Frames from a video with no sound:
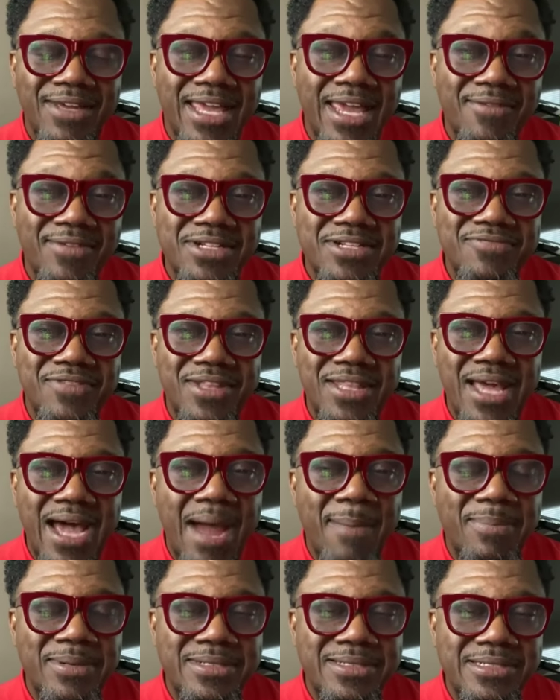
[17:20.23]
Forgive us for
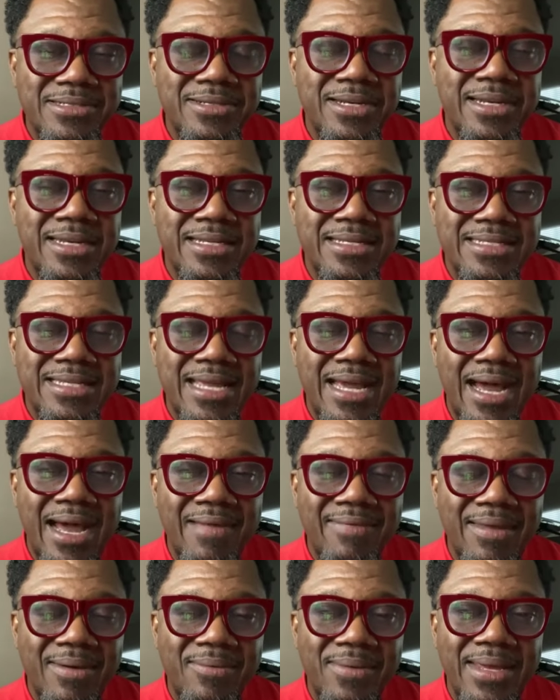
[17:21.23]
the opportunities,
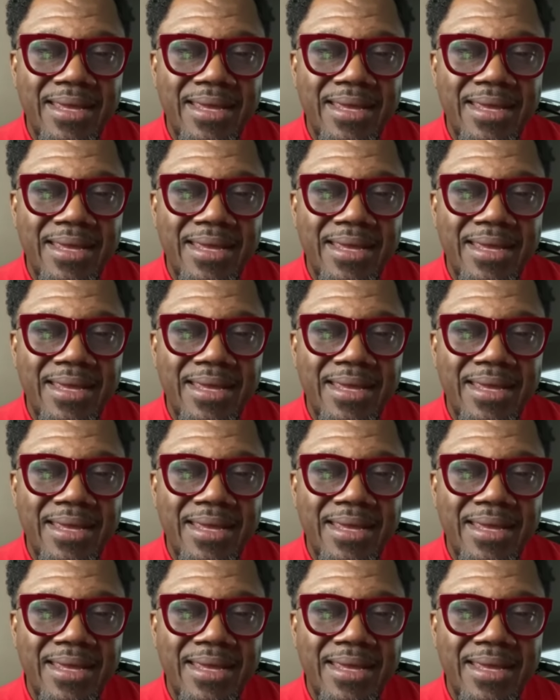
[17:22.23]
God,